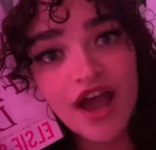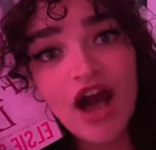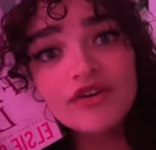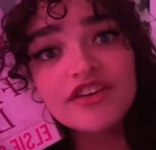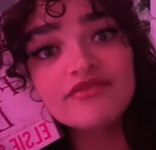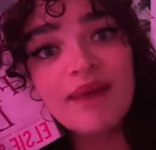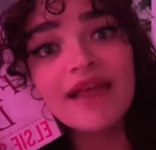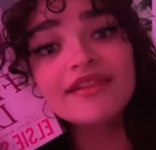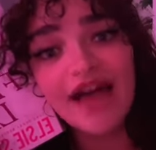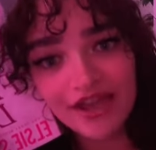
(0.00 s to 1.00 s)
I'll give my
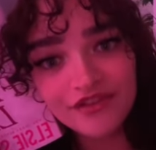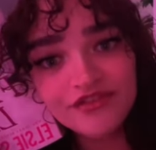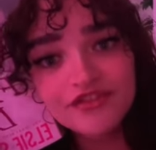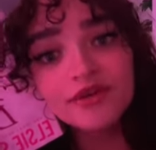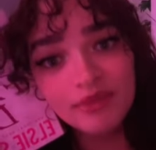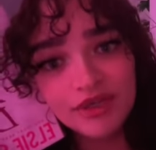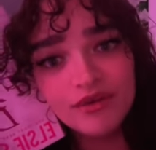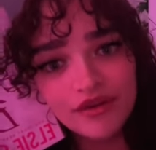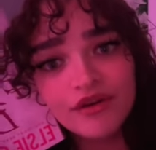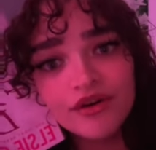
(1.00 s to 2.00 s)
life to be
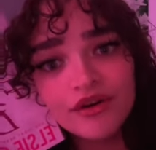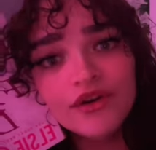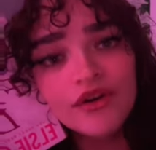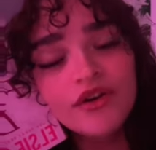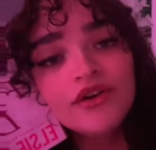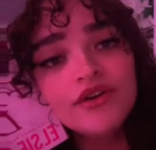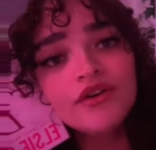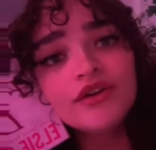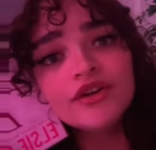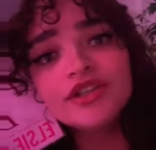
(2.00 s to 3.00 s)
with her.
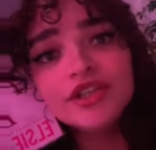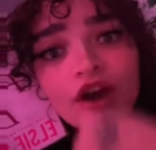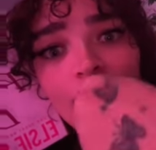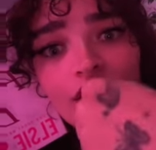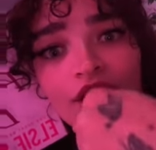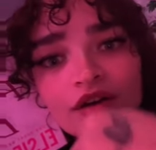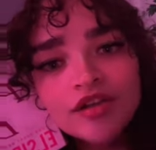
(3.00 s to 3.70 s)
Yeehaw.